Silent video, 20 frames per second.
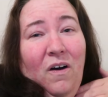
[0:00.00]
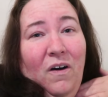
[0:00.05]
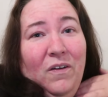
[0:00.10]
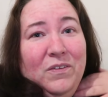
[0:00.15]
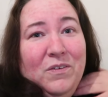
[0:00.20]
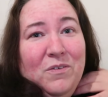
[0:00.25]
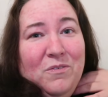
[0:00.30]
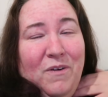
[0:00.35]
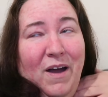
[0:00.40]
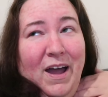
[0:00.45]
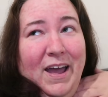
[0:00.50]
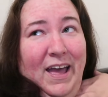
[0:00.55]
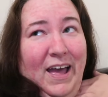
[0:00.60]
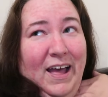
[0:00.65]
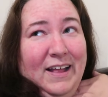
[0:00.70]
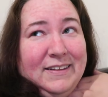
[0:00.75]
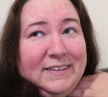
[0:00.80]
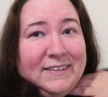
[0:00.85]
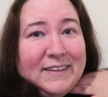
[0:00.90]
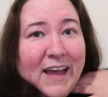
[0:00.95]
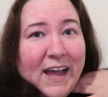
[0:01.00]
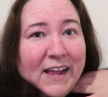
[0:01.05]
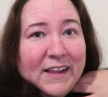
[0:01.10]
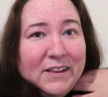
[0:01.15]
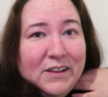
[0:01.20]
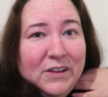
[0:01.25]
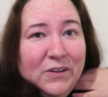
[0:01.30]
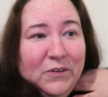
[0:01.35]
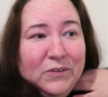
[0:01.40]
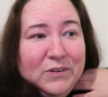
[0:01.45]
on the right hand side
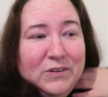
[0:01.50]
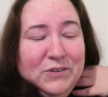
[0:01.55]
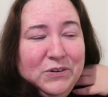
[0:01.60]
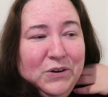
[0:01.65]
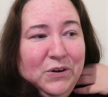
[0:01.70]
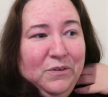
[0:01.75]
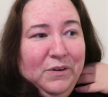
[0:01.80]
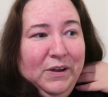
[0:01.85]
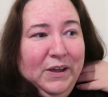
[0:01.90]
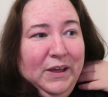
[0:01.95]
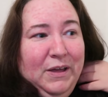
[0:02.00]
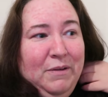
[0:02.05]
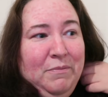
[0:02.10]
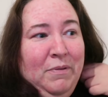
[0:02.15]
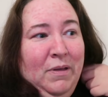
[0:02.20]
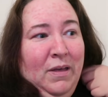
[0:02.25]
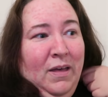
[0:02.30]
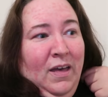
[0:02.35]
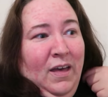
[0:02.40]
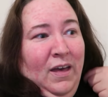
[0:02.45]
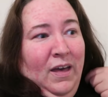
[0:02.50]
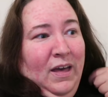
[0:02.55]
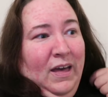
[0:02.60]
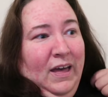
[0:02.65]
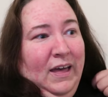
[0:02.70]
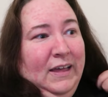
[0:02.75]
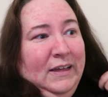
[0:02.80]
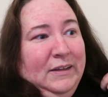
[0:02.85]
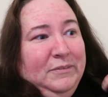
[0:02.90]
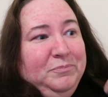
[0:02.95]
of the auditorium.
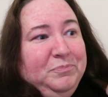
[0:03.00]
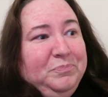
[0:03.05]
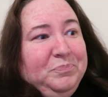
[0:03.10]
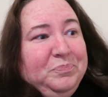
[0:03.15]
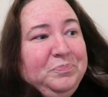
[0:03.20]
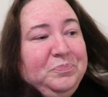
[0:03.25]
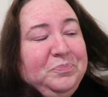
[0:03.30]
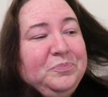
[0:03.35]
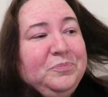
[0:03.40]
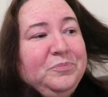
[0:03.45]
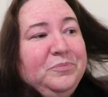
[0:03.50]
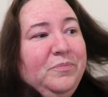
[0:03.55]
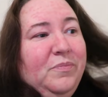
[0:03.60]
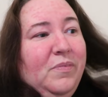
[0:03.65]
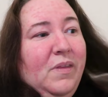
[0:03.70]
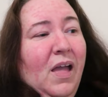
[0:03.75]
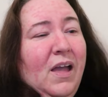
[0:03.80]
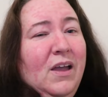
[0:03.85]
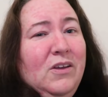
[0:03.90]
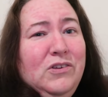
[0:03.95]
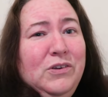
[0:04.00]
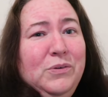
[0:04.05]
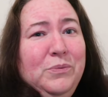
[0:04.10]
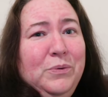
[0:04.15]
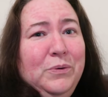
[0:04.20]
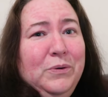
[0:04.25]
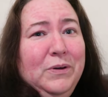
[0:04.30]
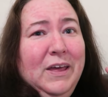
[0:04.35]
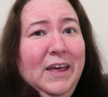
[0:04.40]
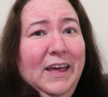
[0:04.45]
As you
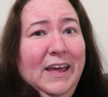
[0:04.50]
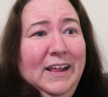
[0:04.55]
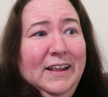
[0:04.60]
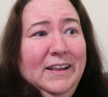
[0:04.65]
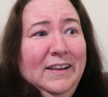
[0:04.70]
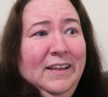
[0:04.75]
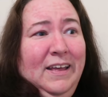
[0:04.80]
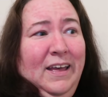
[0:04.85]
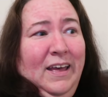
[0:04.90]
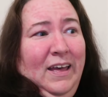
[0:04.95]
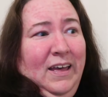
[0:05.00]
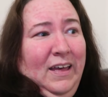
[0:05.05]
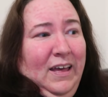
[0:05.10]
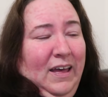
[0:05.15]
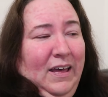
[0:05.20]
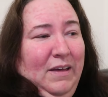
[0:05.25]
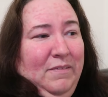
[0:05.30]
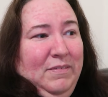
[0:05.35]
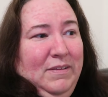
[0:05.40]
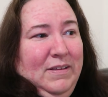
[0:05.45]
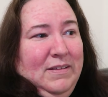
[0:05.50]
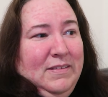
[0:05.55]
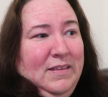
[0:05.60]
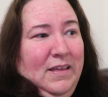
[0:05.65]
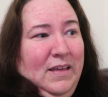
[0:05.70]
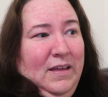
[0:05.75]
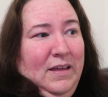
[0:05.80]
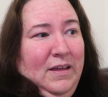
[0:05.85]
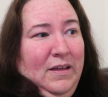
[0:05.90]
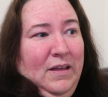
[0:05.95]
walk in, there's
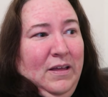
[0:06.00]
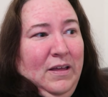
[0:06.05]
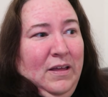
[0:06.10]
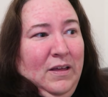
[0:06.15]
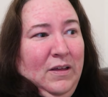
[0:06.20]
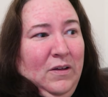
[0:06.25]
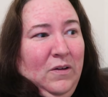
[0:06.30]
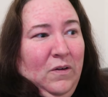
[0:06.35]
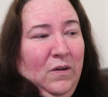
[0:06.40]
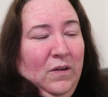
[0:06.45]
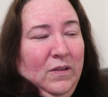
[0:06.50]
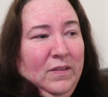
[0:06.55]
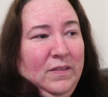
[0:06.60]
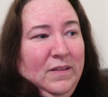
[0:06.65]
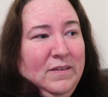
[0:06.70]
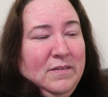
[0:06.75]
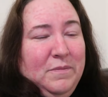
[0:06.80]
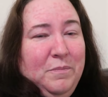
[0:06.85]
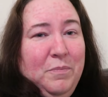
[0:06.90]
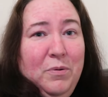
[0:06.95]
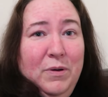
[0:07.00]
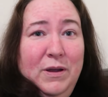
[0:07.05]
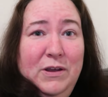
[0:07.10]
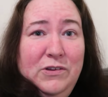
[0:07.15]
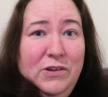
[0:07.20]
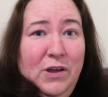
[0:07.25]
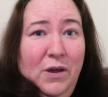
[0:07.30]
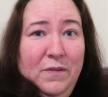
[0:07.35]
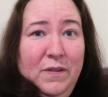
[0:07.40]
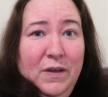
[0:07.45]
a
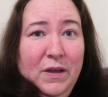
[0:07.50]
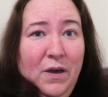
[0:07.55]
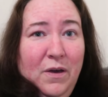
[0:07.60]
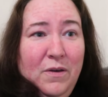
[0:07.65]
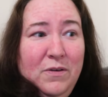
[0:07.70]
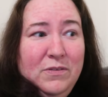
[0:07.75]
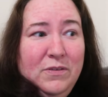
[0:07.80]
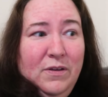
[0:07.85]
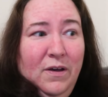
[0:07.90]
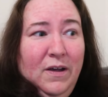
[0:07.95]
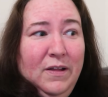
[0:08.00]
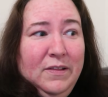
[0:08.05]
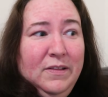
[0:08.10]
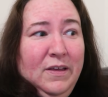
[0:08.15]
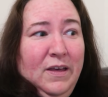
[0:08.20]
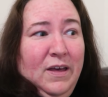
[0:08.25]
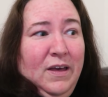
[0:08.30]
pre-show that goes on.